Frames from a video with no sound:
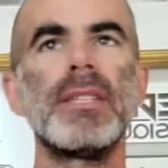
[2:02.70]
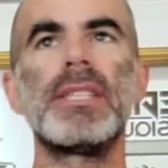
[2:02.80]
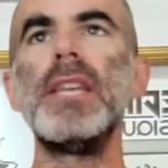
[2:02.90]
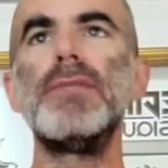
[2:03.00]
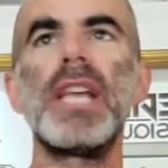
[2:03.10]

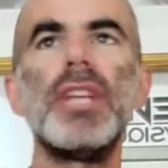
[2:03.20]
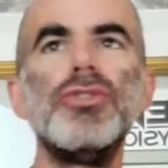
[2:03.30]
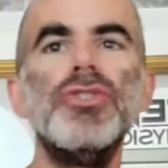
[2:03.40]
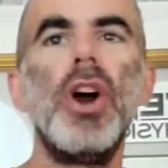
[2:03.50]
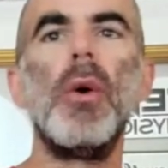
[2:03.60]
Steve says,
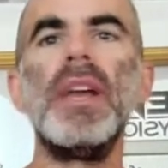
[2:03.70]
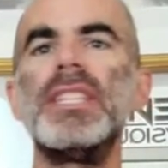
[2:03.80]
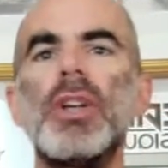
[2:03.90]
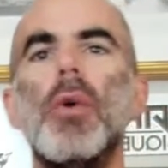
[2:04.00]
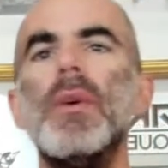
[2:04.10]
you know,
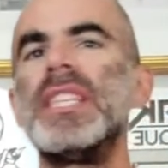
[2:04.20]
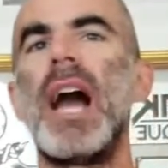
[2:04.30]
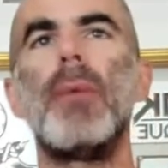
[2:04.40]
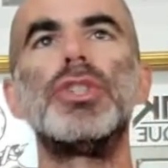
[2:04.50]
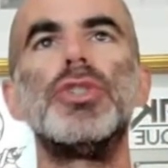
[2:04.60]
is always
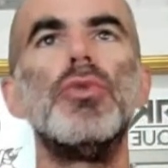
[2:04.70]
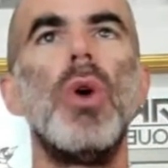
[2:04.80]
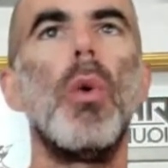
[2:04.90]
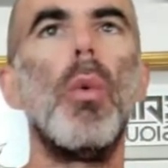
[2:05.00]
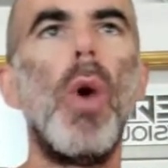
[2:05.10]
not what you
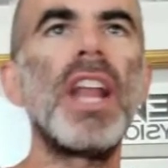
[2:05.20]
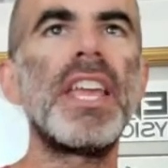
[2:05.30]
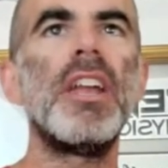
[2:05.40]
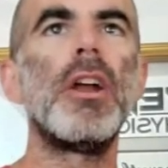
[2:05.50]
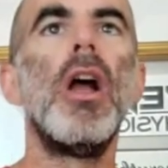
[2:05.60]
want to
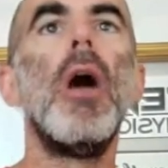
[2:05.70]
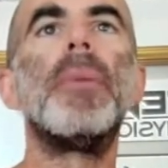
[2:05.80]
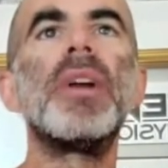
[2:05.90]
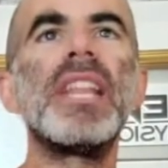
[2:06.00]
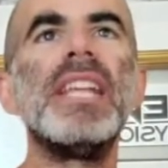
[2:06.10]
hear,
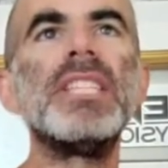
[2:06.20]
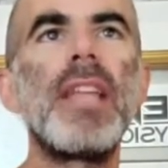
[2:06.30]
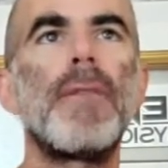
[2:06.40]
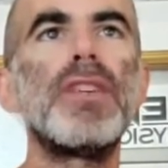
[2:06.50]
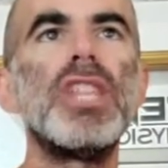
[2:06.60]
but it is
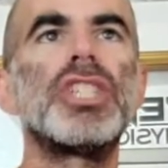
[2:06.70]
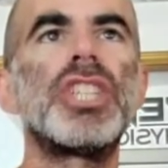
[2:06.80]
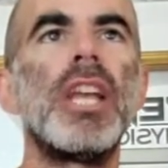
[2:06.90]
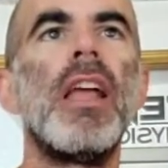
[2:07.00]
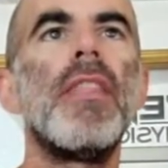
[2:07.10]
definitely the
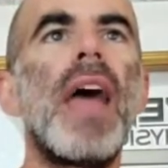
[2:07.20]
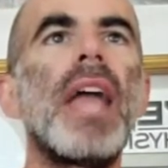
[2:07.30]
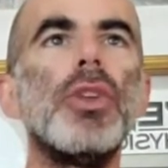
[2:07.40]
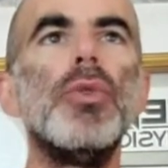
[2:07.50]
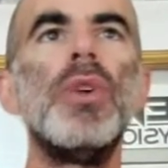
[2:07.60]
shit
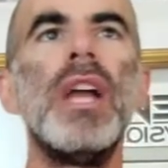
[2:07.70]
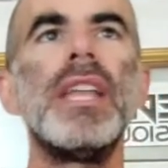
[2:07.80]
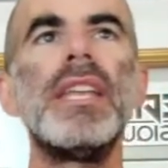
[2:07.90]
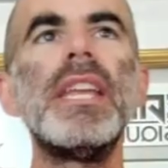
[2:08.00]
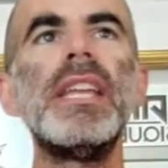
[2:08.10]
that you
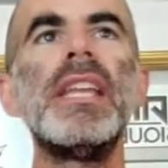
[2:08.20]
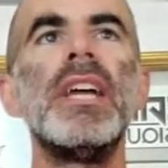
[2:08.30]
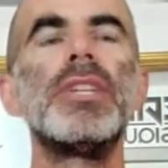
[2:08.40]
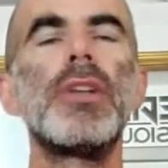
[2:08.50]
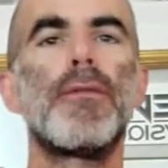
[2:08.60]
need
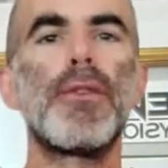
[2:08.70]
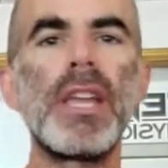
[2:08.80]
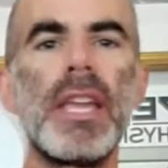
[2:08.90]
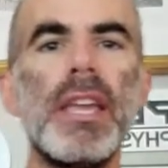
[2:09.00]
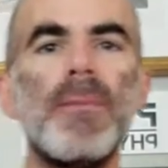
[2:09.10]
to
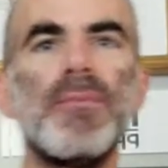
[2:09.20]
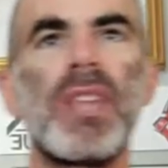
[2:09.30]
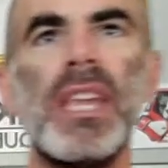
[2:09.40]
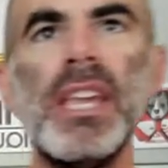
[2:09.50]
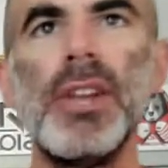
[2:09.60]
freaking
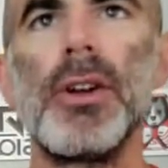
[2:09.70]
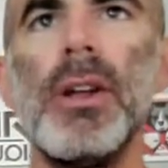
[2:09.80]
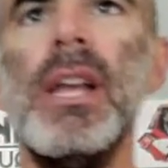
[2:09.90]
hear.